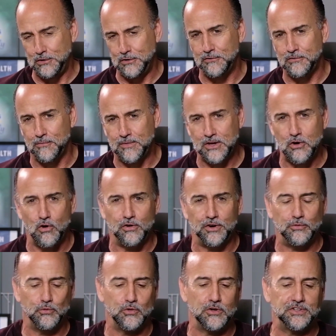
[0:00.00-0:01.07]
you from the
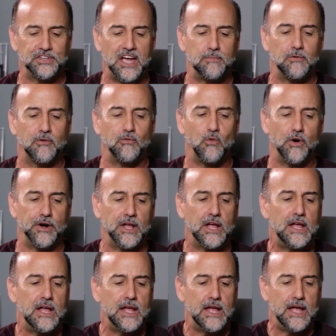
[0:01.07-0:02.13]
golden rule type award
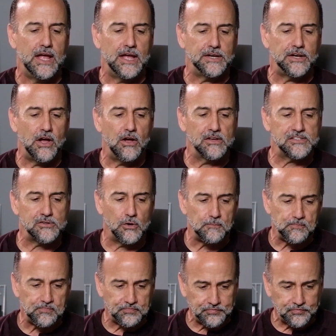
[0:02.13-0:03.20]
and
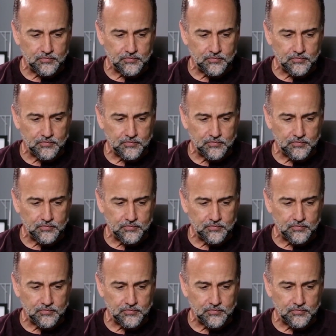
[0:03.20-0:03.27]
also